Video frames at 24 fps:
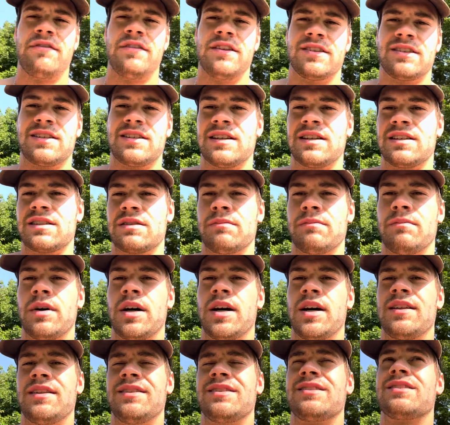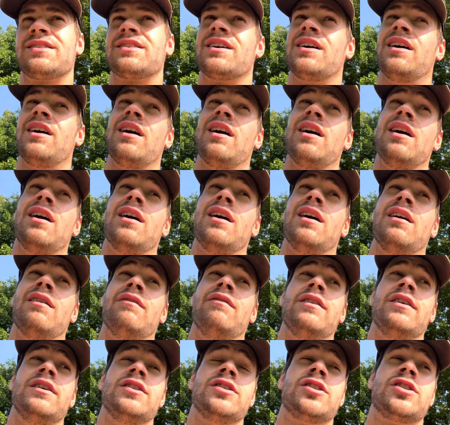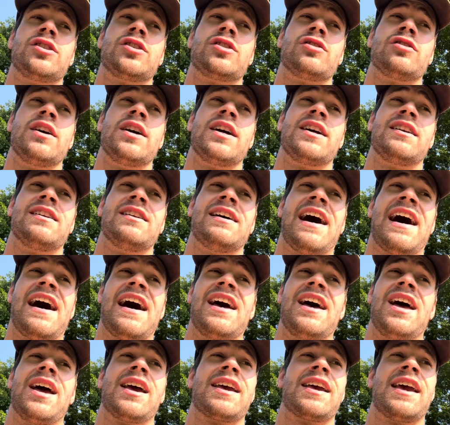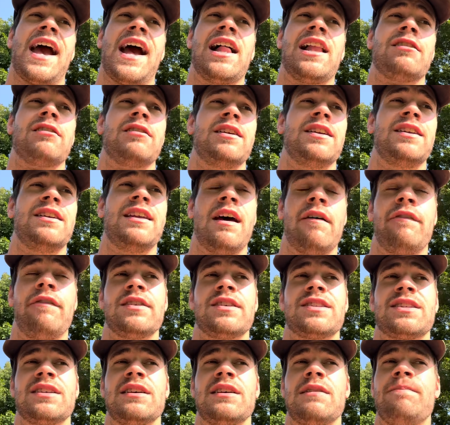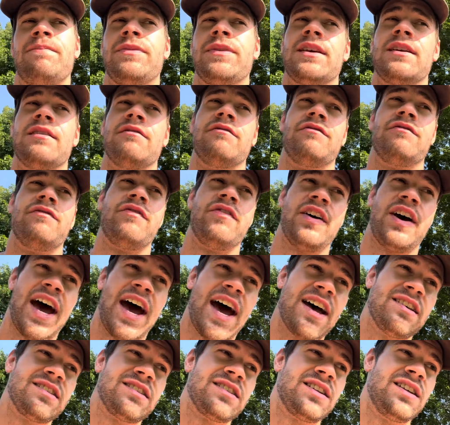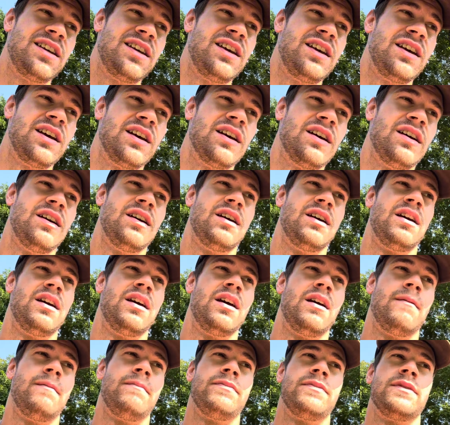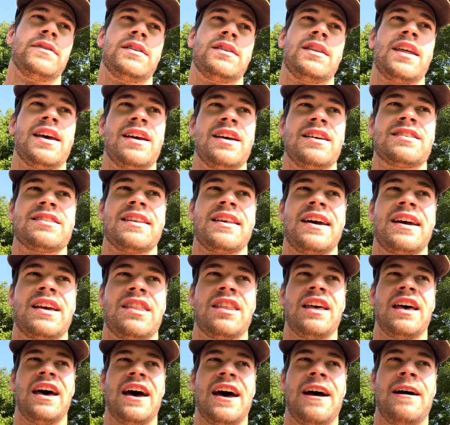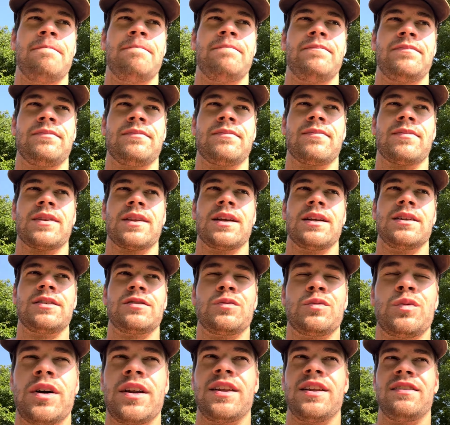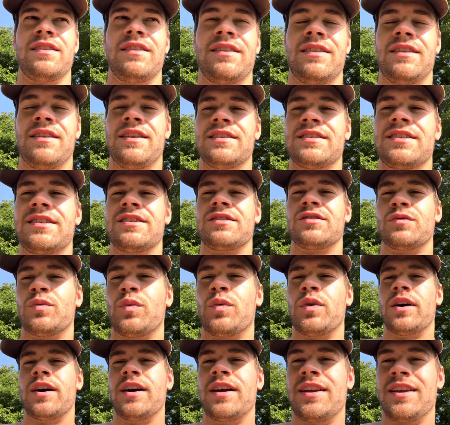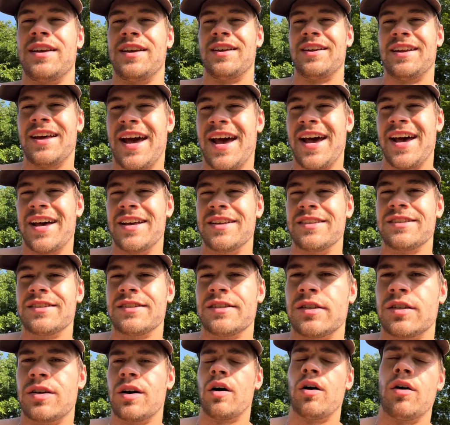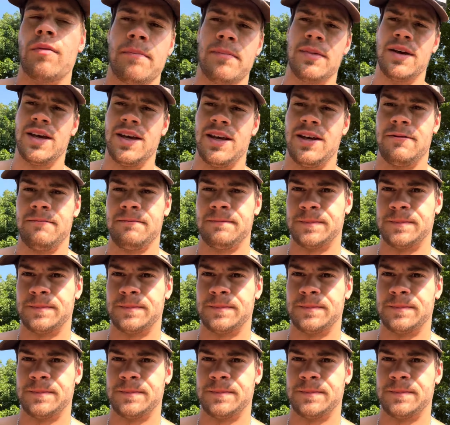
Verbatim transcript: to six months of strict diet, calorie deficit, fasting, things like that. It's what this is what it has taught me.